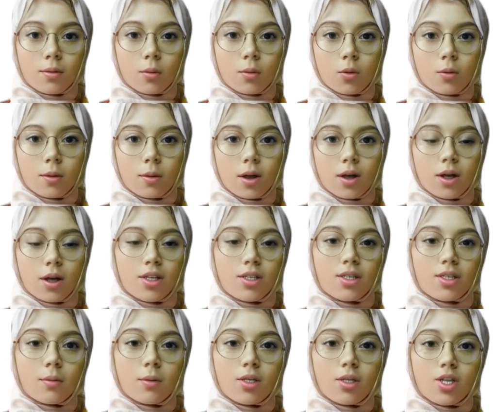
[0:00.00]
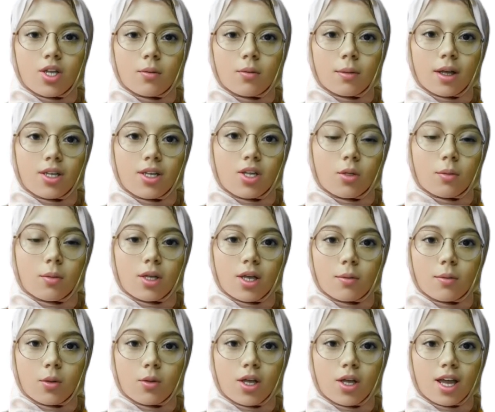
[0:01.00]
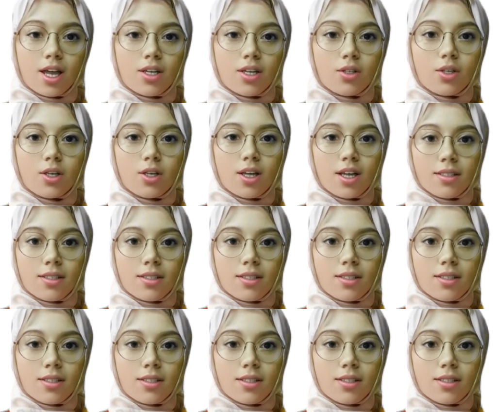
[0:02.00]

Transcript: Preparing a speech in management communication